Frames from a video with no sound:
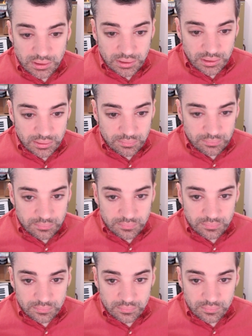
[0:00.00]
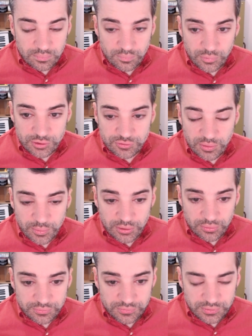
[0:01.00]
Um, brush up on
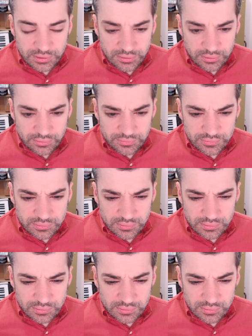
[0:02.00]
old skills.